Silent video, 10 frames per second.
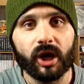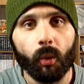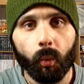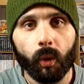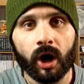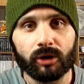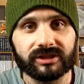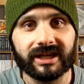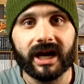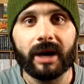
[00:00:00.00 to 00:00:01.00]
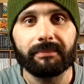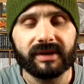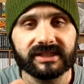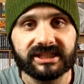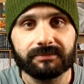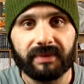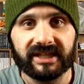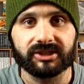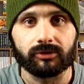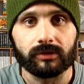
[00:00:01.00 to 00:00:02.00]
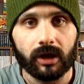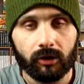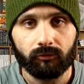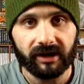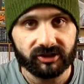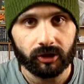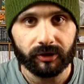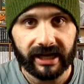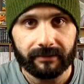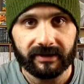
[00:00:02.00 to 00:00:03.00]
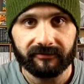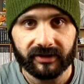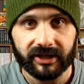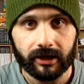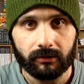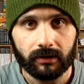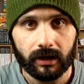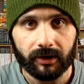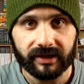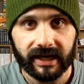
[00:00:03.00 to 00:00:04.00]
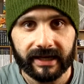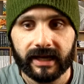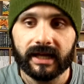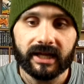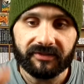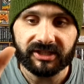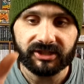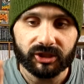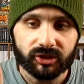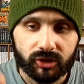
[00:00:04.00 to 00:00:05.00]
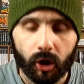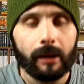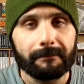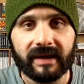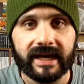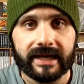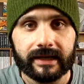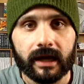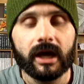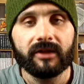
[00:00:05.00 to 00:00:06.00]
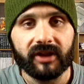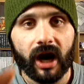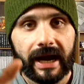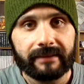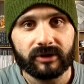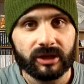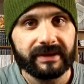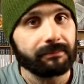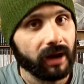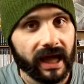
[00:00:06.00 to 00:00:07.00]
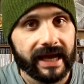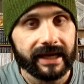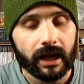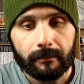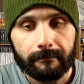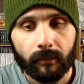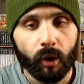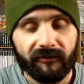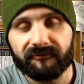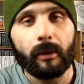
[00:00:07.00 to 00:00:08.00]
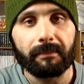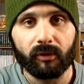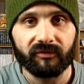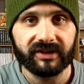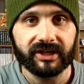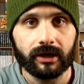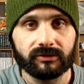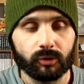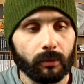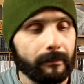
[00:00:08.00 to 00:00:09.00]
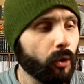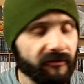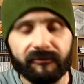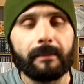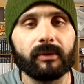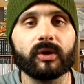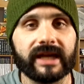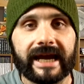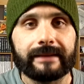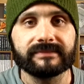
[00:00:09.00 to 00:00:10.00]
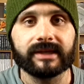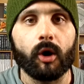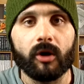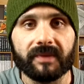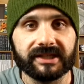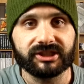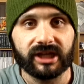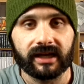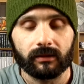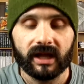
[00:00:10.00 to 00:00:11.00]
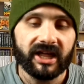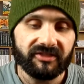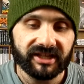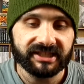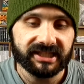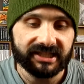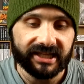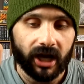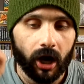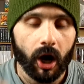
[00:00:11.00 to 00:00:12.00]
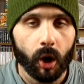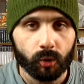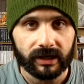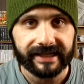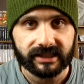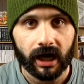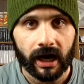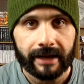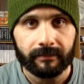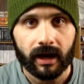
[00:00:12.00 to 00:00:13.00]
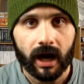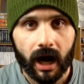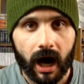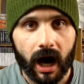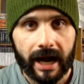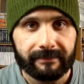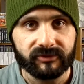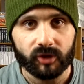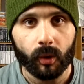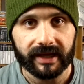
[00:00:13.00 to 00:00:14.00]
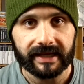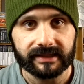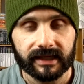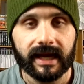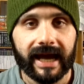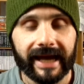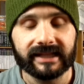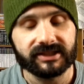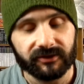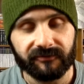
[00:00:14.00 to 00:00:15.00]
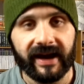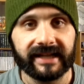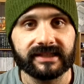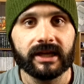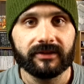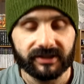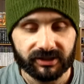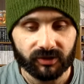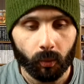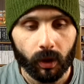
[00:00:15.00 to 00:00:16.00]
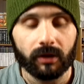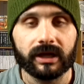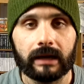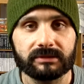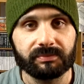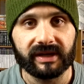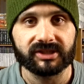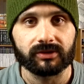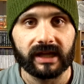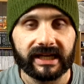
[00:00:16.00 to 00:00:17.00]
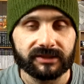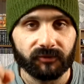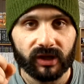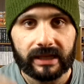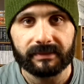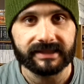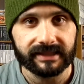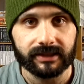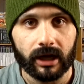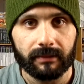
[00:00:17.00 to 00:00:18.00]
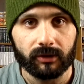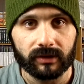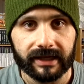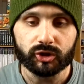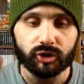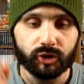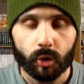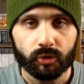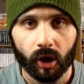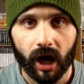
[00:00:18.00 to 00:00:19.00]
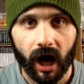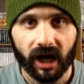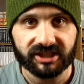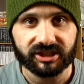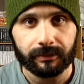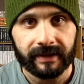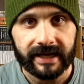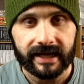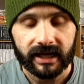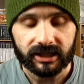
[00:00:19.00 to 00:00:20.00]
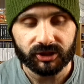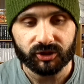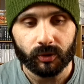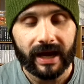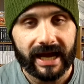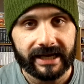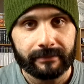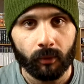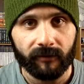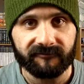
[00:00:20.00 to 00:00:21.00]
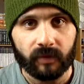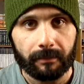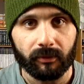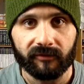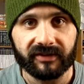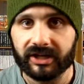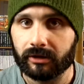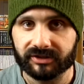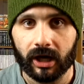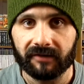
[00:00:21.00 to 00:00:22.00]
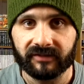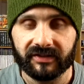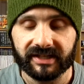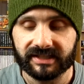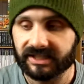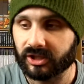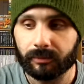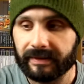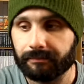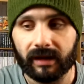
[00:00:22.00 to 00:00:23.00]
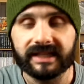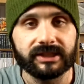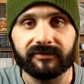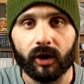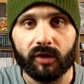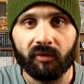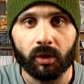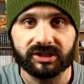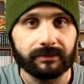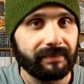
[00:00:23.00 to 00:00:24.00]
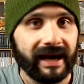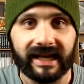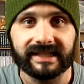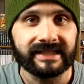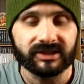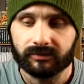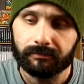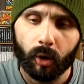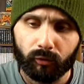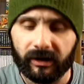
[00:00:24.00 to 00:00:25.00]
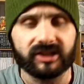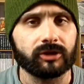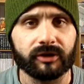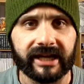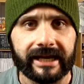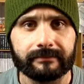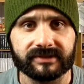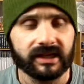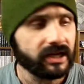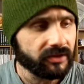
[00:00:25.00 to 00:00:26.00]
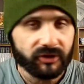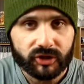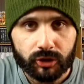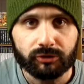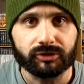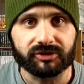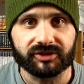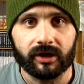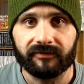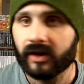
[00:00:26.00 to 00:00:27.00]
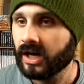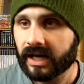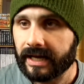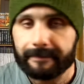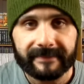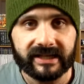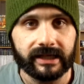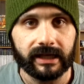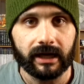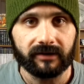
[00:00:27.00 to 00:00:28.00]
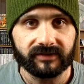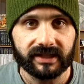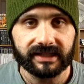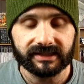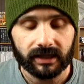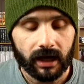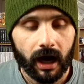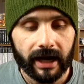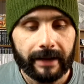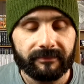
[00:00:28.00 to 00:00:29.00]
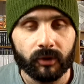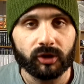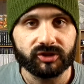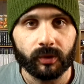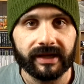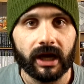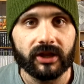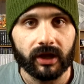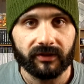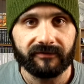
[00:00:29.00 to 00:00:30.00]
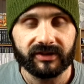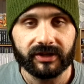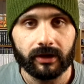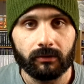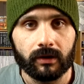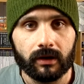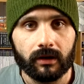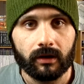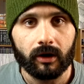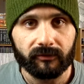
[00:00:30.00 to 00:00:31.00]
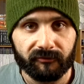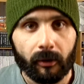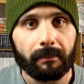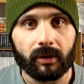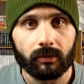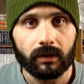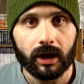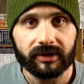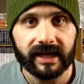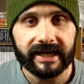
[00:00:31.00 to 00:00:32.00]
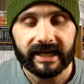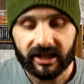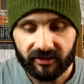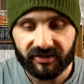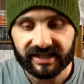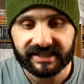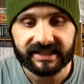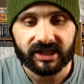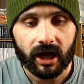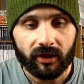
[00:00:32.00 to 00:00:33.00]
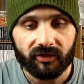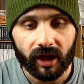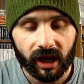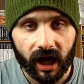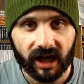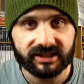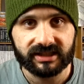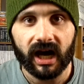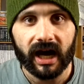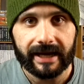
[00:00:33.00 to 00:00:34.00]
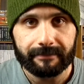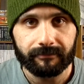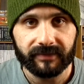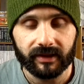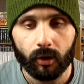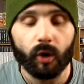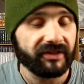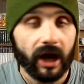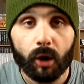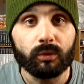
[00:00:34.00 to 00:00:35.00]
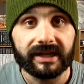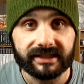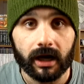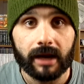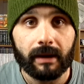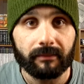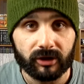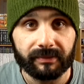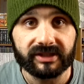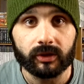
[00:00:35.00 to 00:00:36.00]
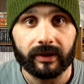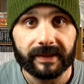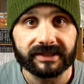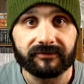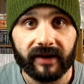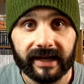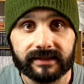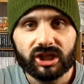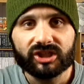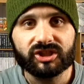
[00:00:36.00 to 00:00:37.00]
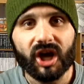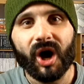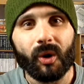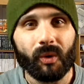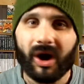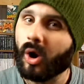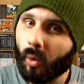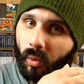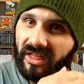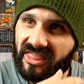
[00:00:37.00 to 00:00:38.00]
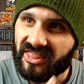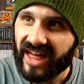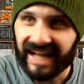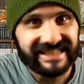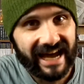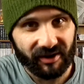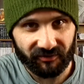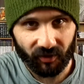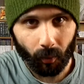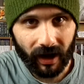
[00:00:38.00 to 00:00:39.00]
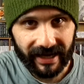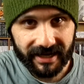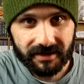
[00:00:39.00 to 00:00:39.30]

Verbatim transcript: World Cup special retro gaming video, okay? This does not mean that I'm going to be playing more football videos or more football games on this channel. This is the only time I'm doing it. Hence the fact this is a World Cup special and it's for a limited time only. Do not ask me to do any more football videos after this. There's going to be plenty of Overwatch and Paladins and more retro games, the usual stuff immediately after this. I am not doing another video on football, okay? This is the last time, or the only time I'm going to be doing this, in fact. So, with that out of the way,